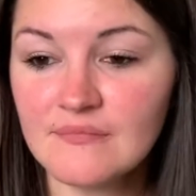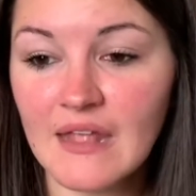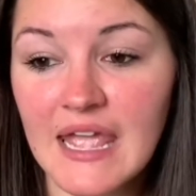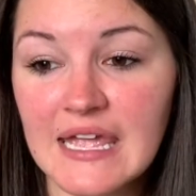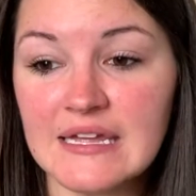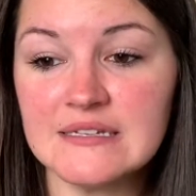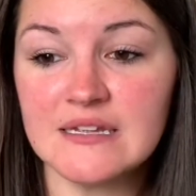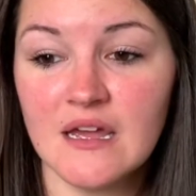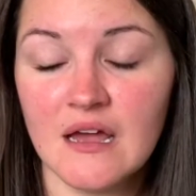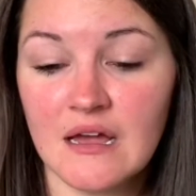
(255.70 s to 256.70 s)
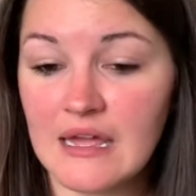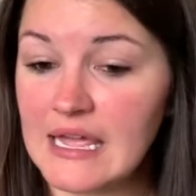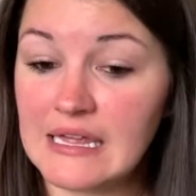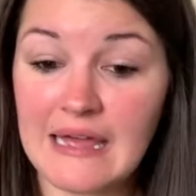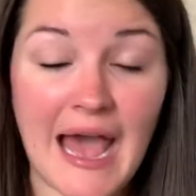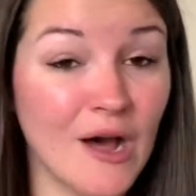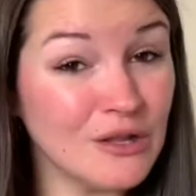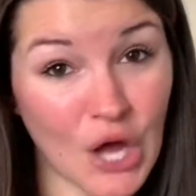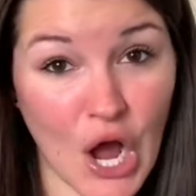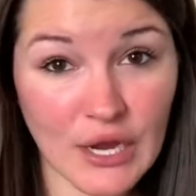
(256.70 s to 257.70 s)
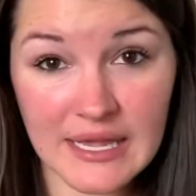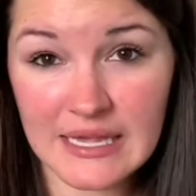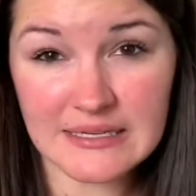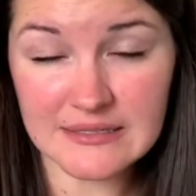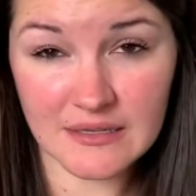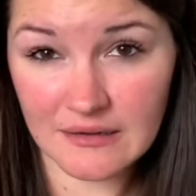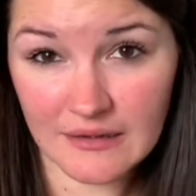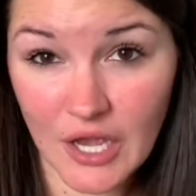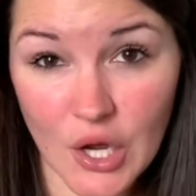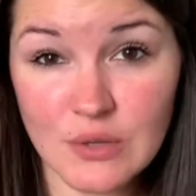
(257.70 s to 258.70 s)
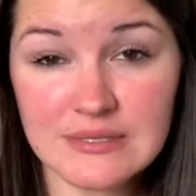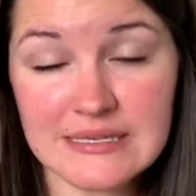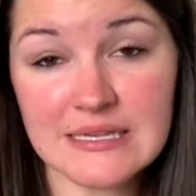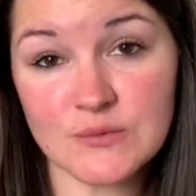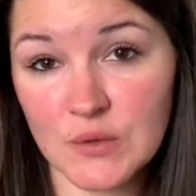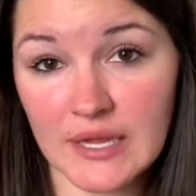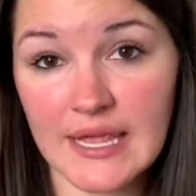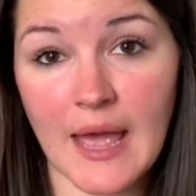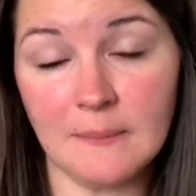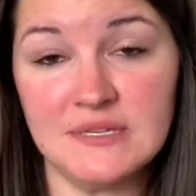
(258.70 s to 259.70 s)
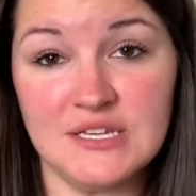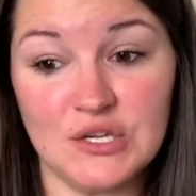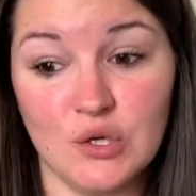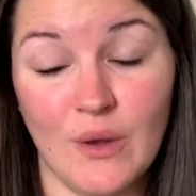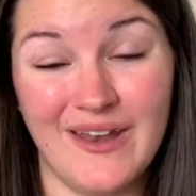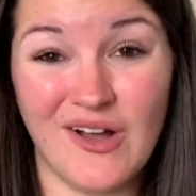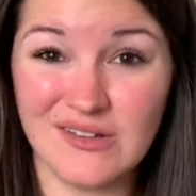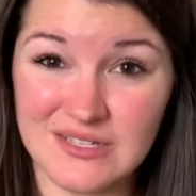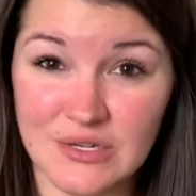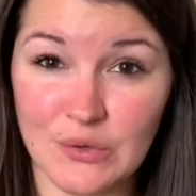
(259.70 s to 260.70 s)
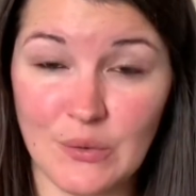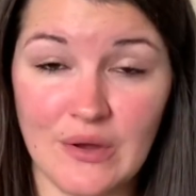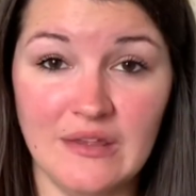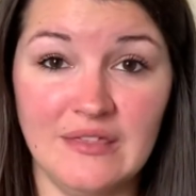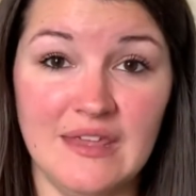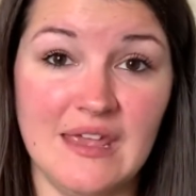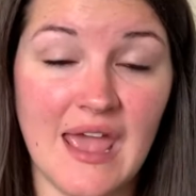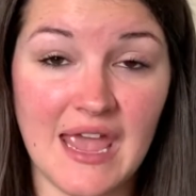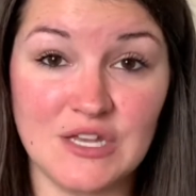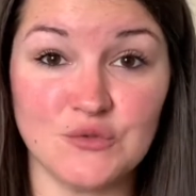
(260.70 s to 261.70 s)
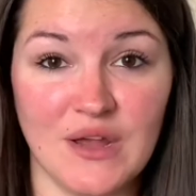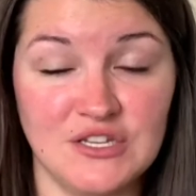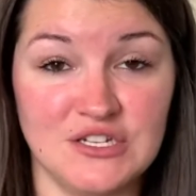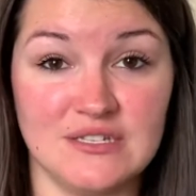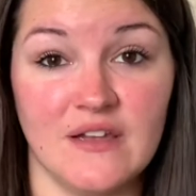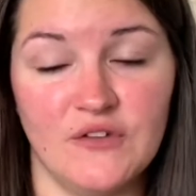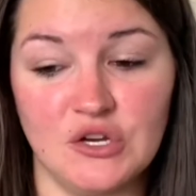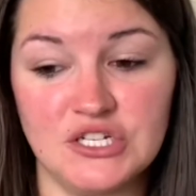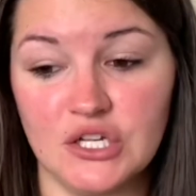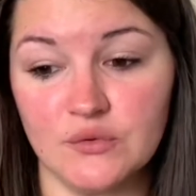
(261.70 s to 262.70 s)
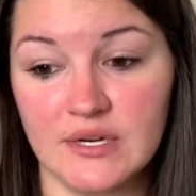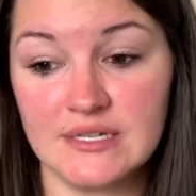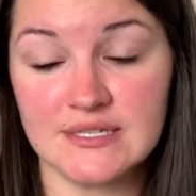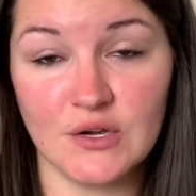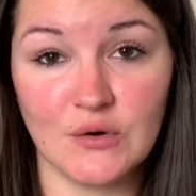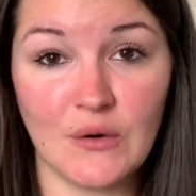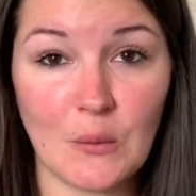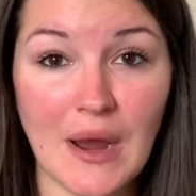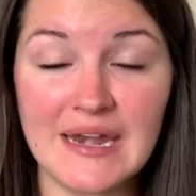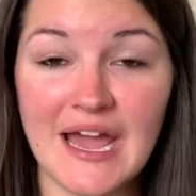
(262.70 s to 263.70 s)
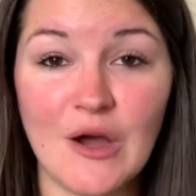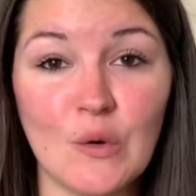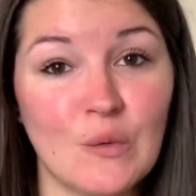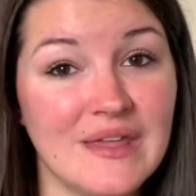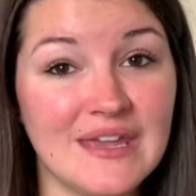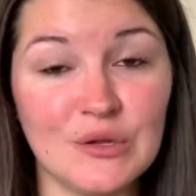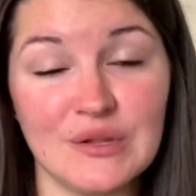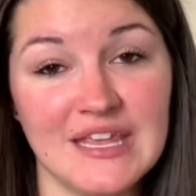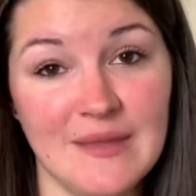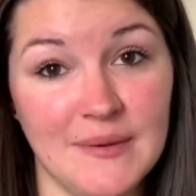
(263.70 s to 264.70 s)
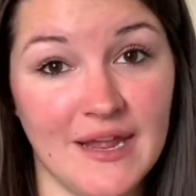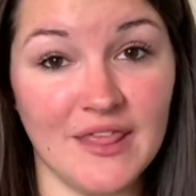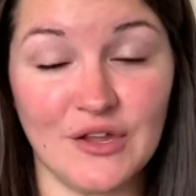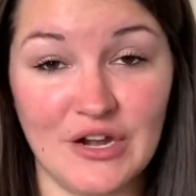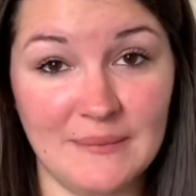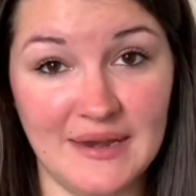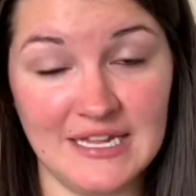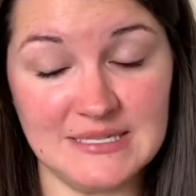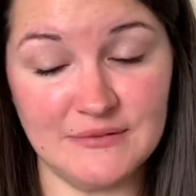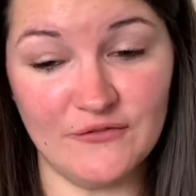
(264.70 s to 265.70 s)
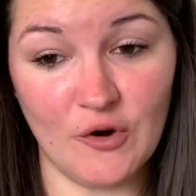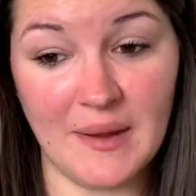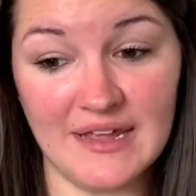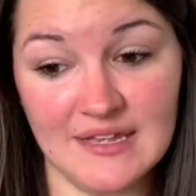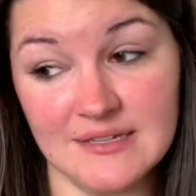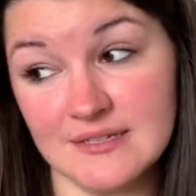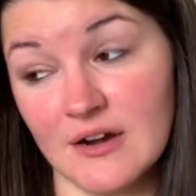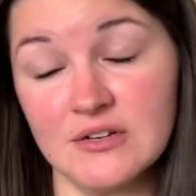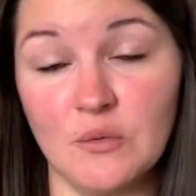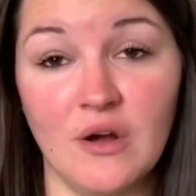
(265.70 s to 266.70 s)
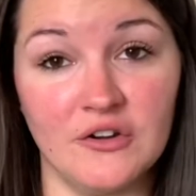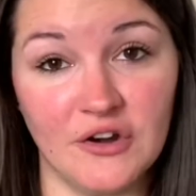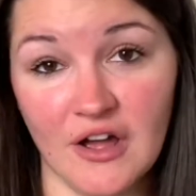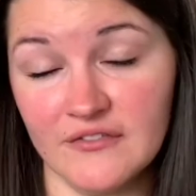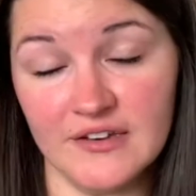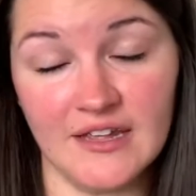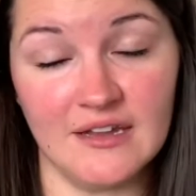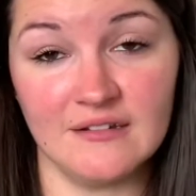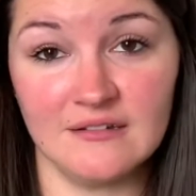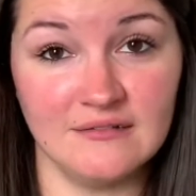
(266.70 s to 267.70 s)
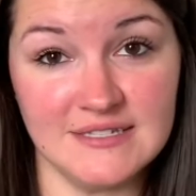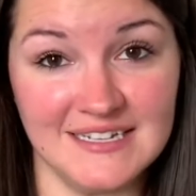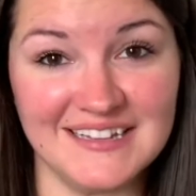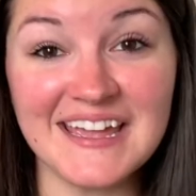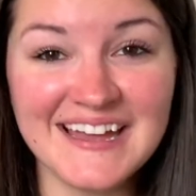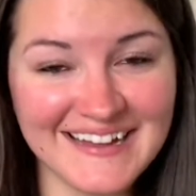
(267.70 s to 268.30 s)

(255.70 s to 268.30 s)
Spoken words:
And how long it goes is really up to you, and also the age ranges of your children. So right now we can only keep it at 30 minutes before my kids start to wander off and get silly.